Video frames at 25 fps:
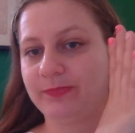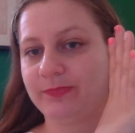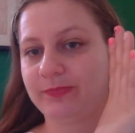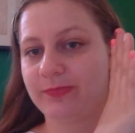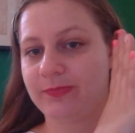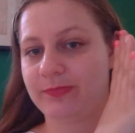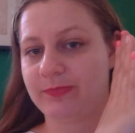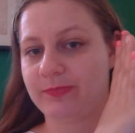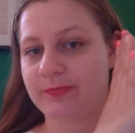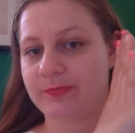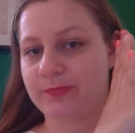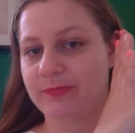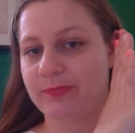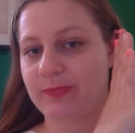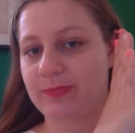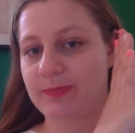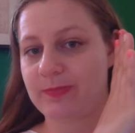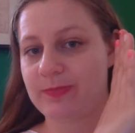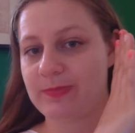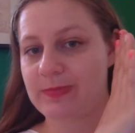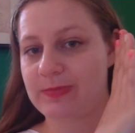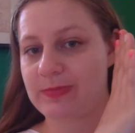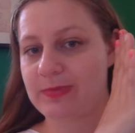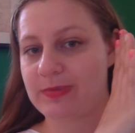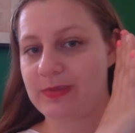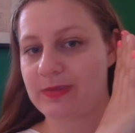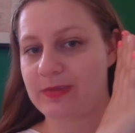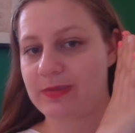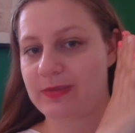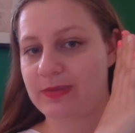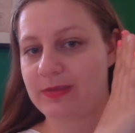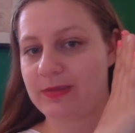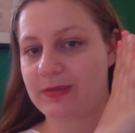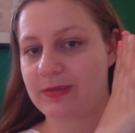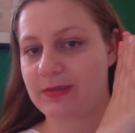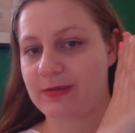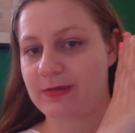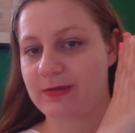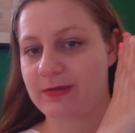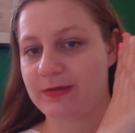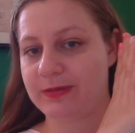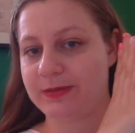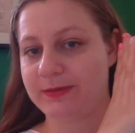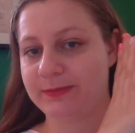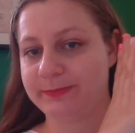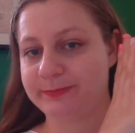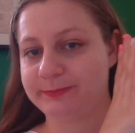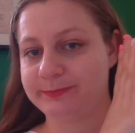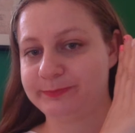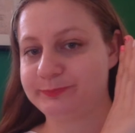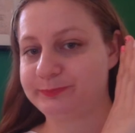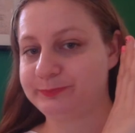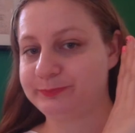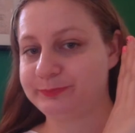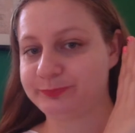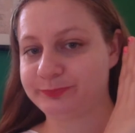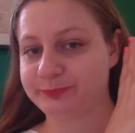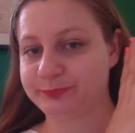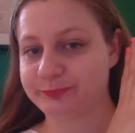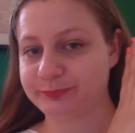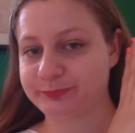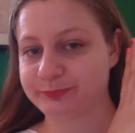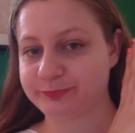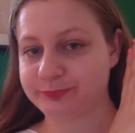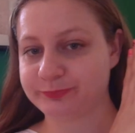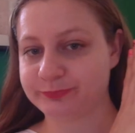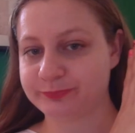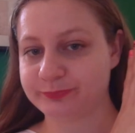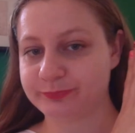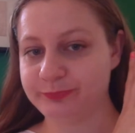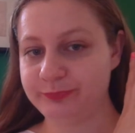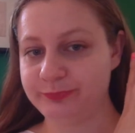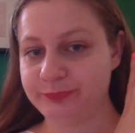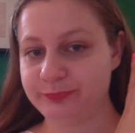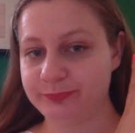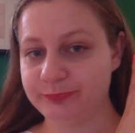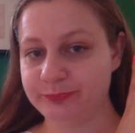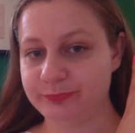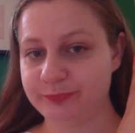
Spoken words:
No one is speaking in this clip.